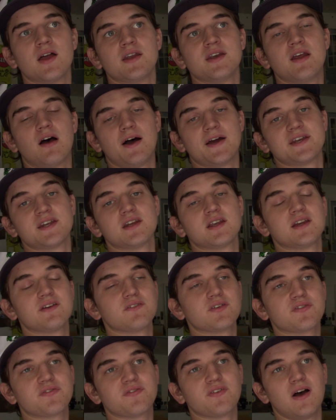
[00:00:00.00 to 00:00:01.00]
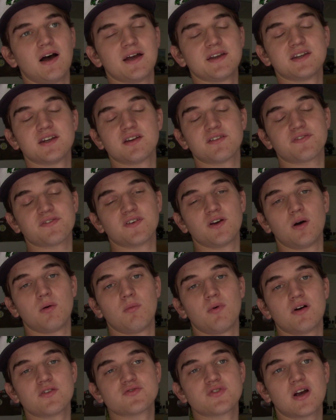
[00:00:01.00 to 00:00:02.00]
Now I didn't
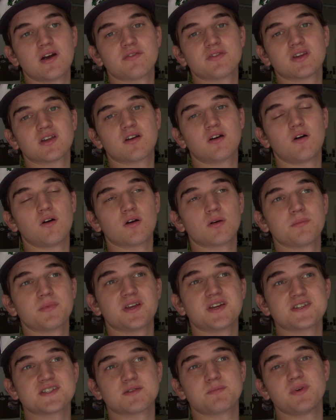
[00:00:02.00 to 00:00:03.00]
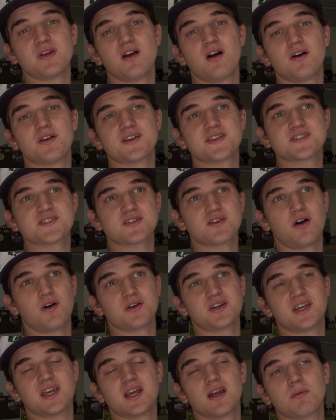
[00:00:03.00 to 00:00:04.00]
film while driving the car because, to be honest,
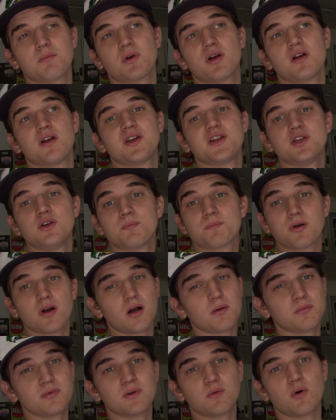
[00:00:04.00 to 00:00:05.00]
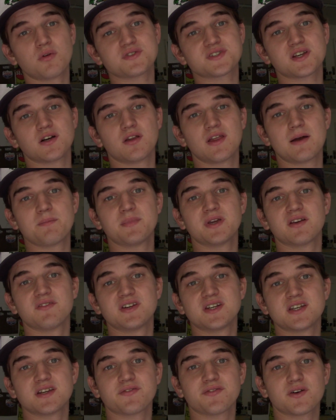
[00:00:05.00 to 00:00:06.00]
on camera you probably won't tell that big of
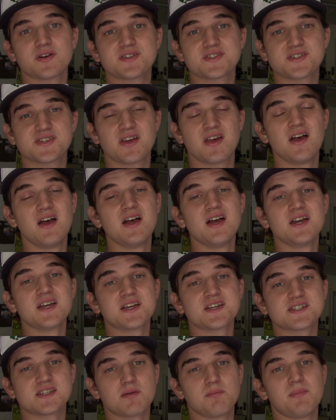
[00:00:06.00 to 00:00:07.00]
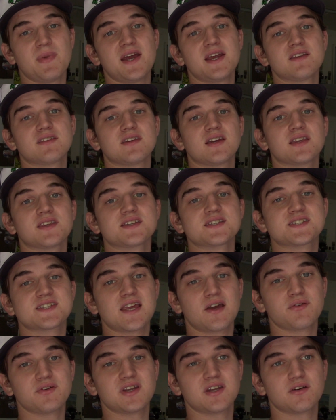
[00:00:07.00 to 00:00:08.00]
a difference, because the main thing this
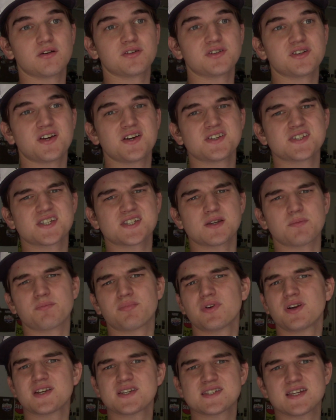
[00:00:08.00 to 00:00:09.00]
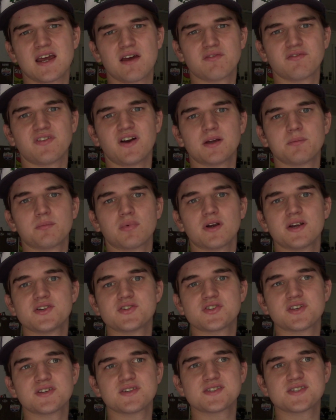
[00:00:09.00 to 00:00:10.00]
sound deadener does is it brings down
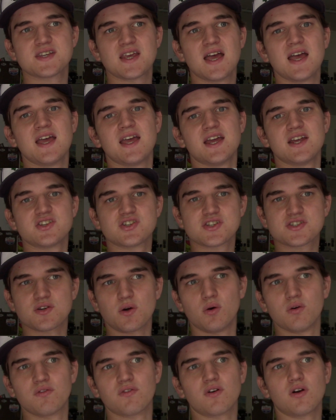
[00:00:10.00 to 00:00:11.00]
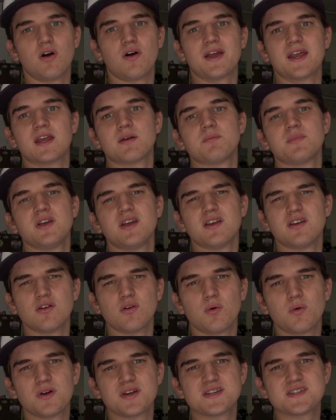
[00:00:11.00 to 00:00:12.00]
vibrations and just overall ambient
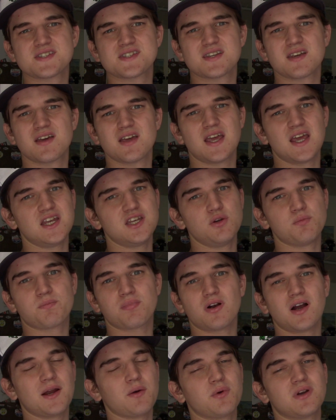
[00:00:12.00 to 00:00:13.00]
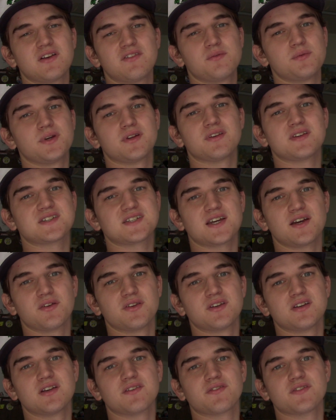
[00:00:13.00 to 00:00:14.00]
noise, and you probably won't even be able to tell
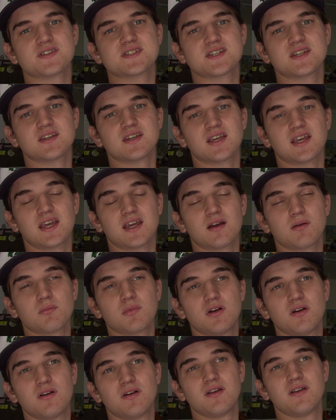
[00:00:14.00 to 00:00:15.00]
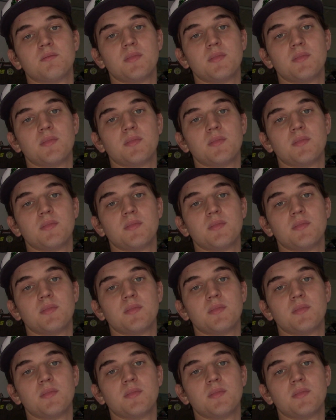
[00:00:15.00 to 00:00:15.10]
the difference in the camera.